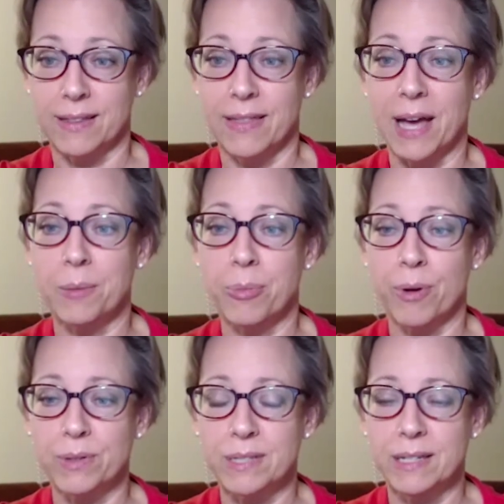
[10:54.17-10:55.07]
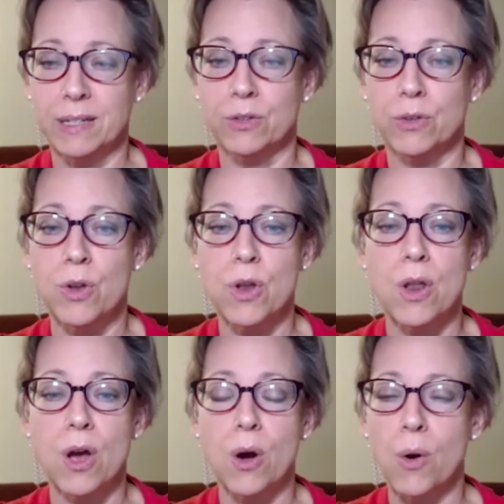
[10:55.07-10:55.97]
That protein is
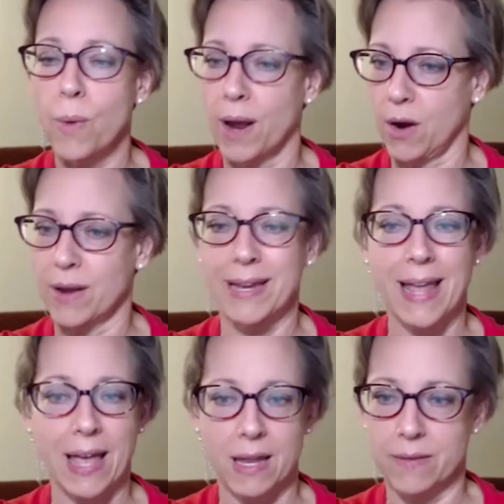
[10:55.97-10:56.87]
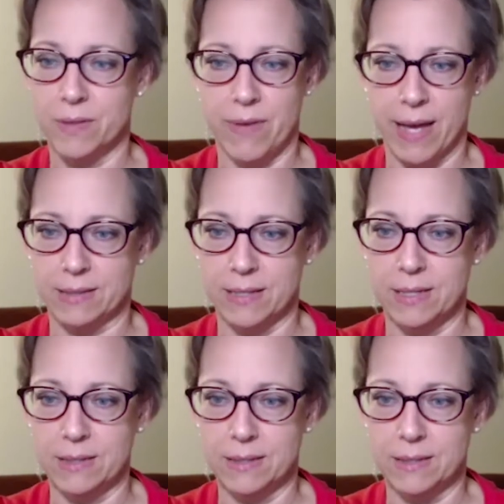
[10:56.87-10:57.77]
nowhere in any of the
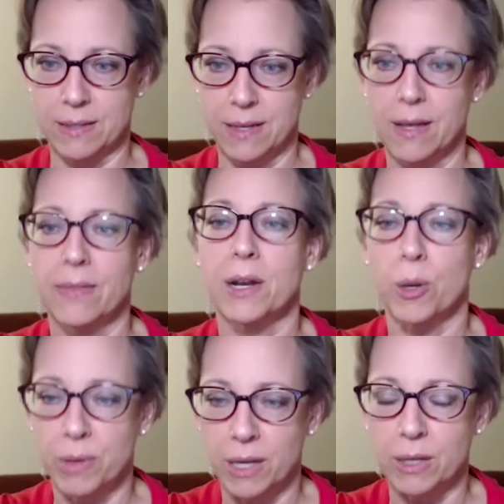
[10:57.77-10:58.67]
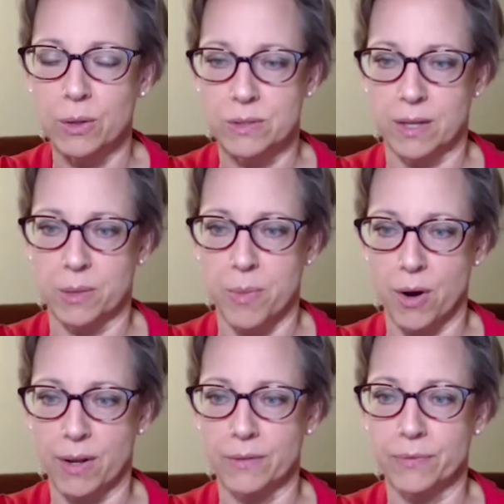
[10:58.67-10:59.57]
vaccines that are being used on the
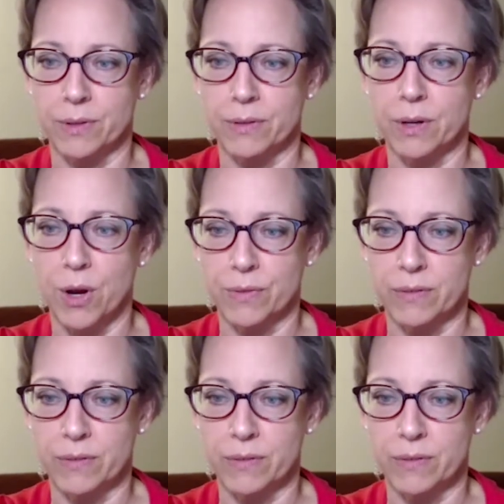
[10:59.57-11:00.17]
market for COVID